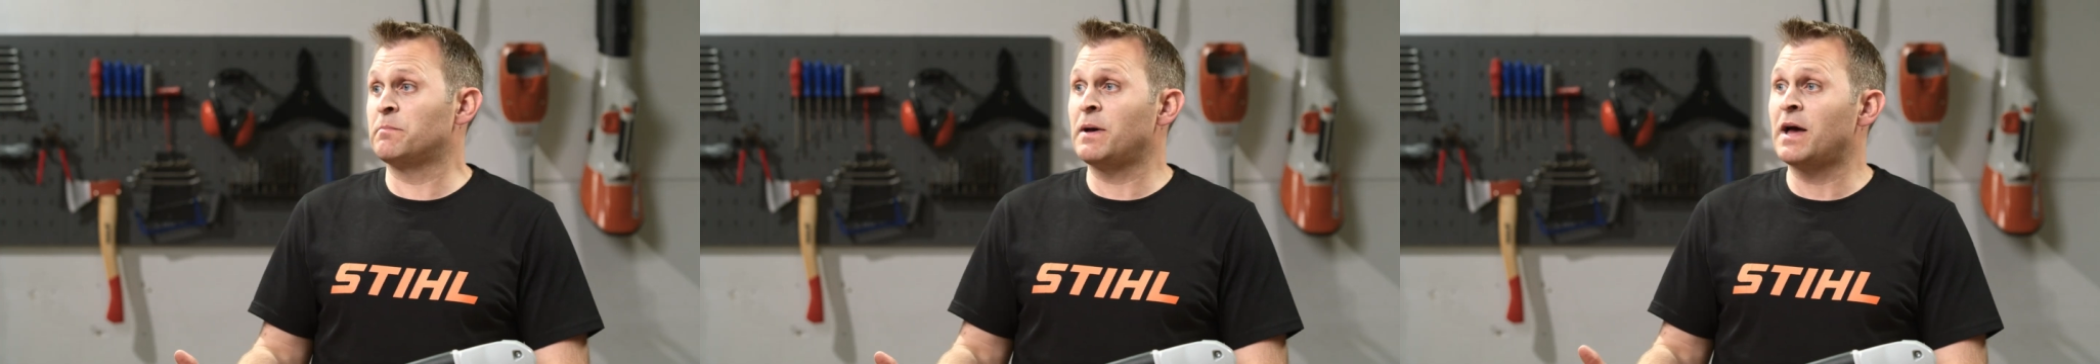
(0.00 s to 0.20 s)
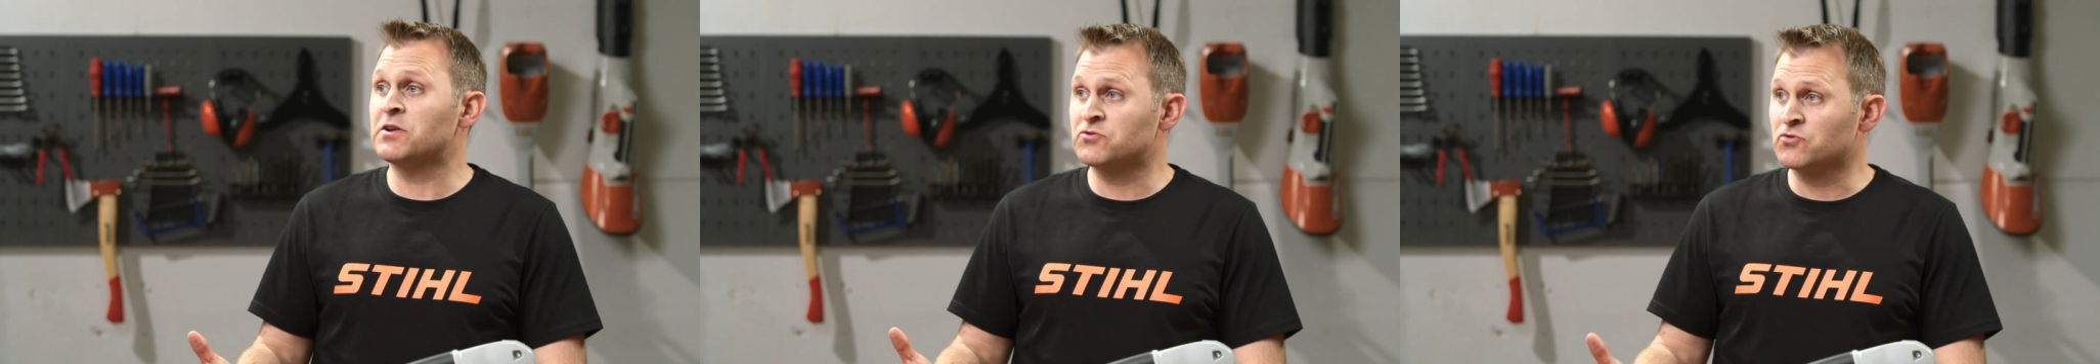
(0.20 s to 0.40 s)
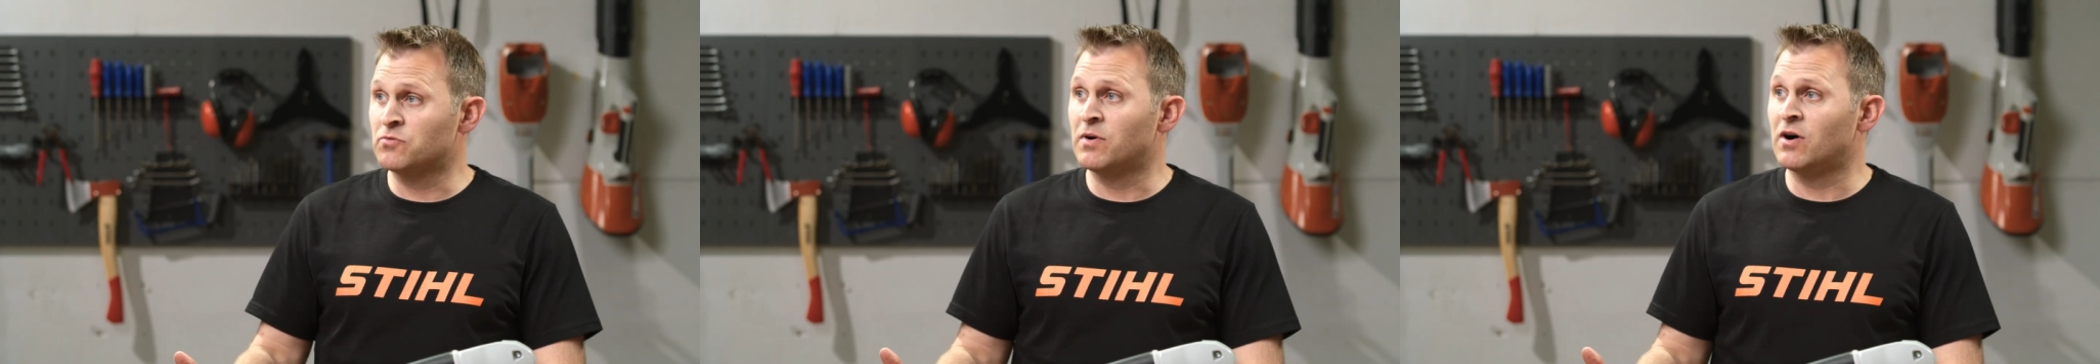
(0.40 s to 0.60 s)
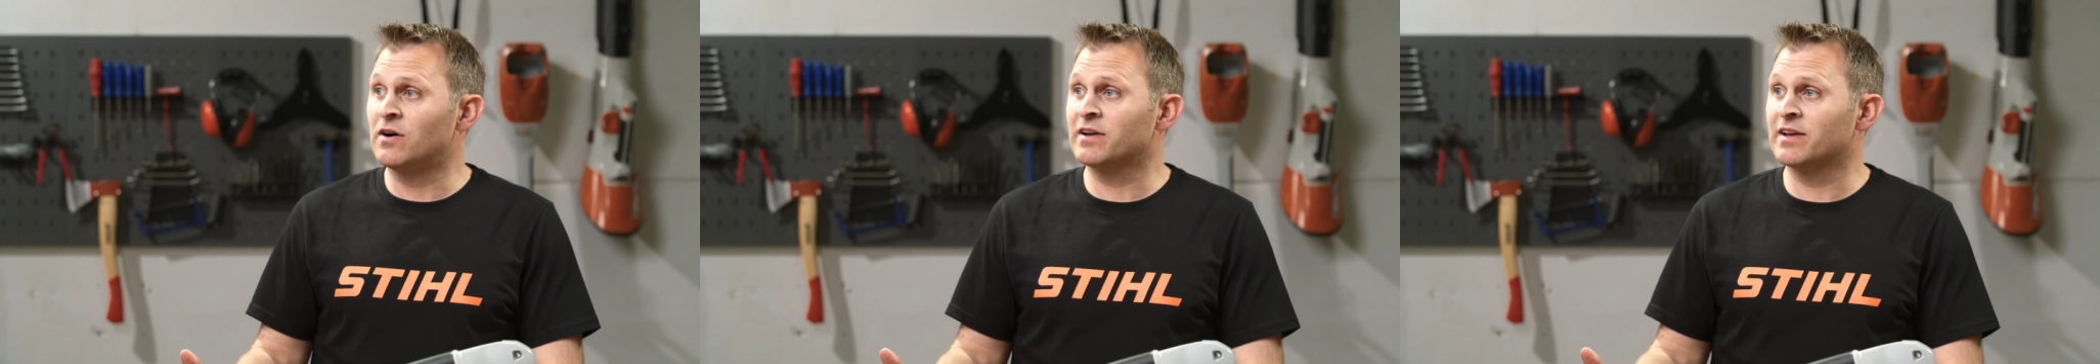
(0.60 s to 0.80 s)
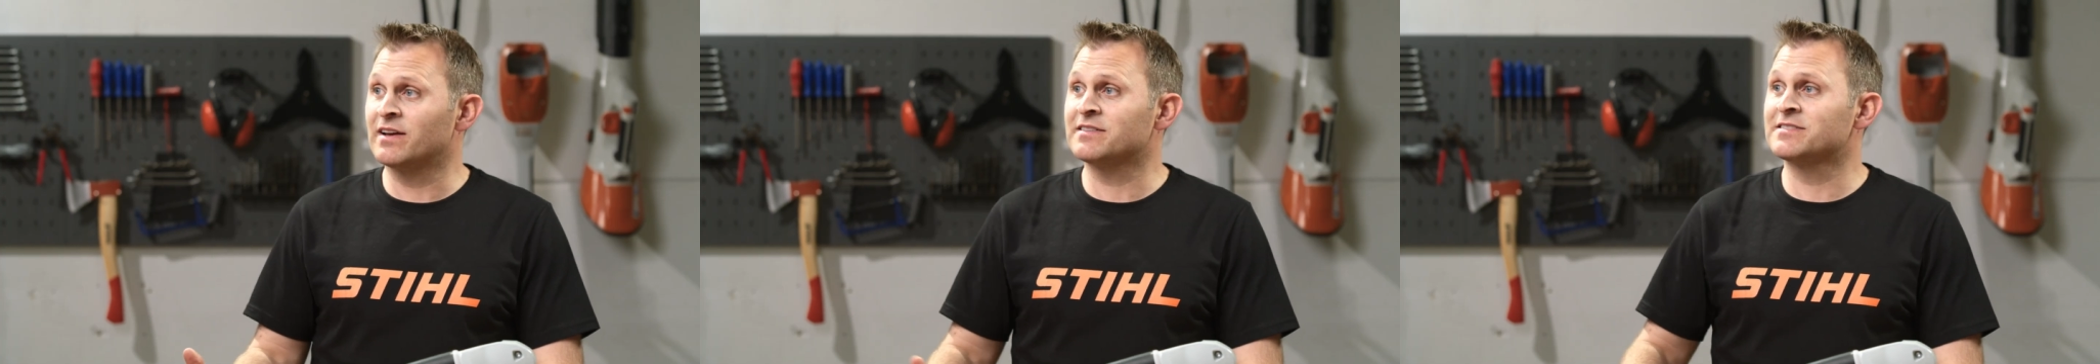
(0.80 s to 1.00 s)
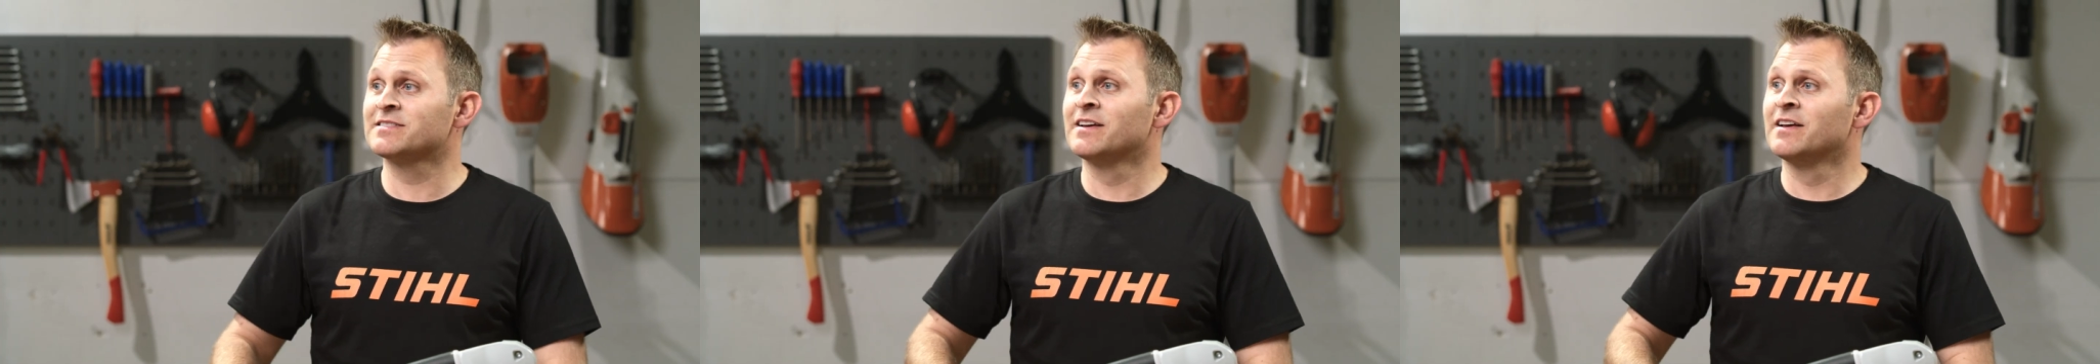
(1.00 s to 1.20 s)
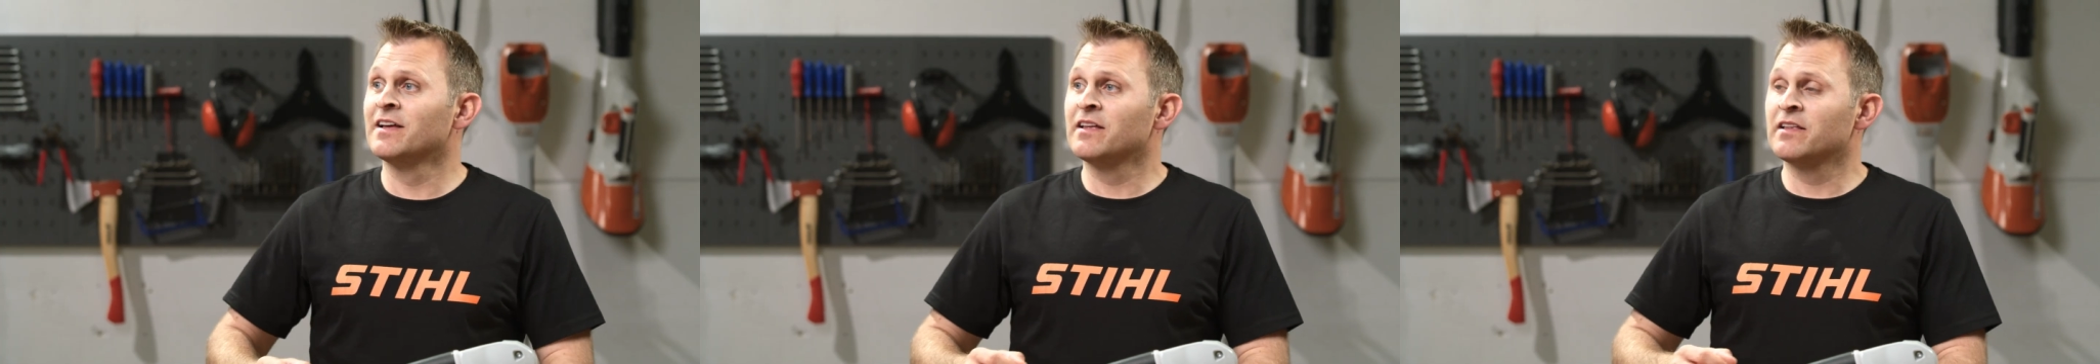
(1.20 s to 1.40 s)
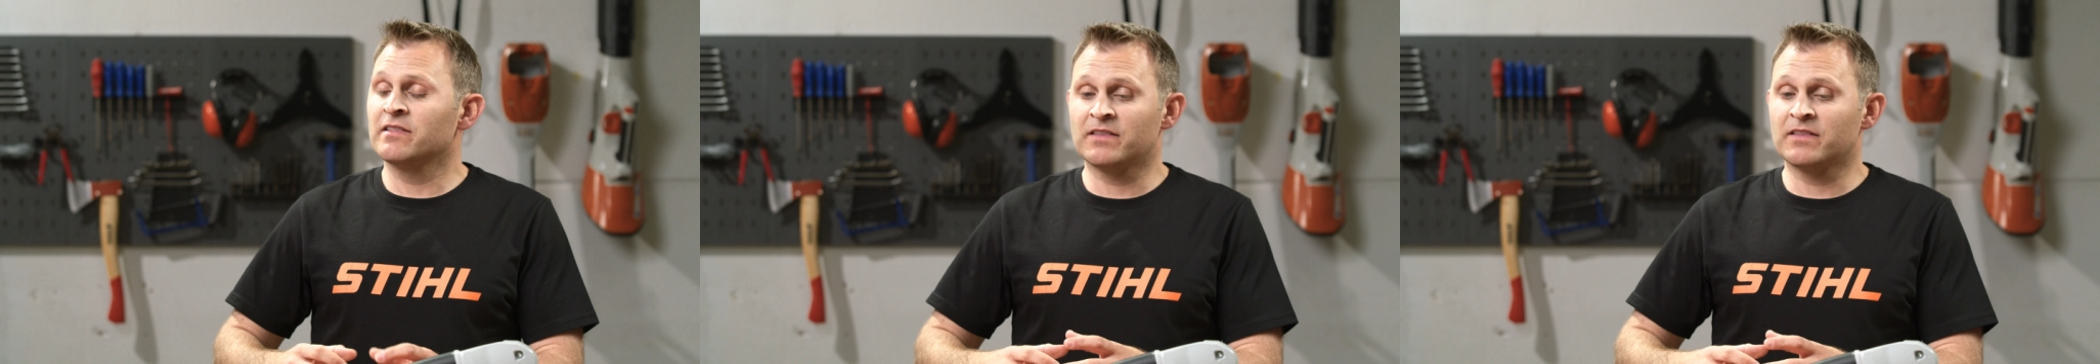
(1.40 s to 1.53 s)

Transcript: petrol market, yeah.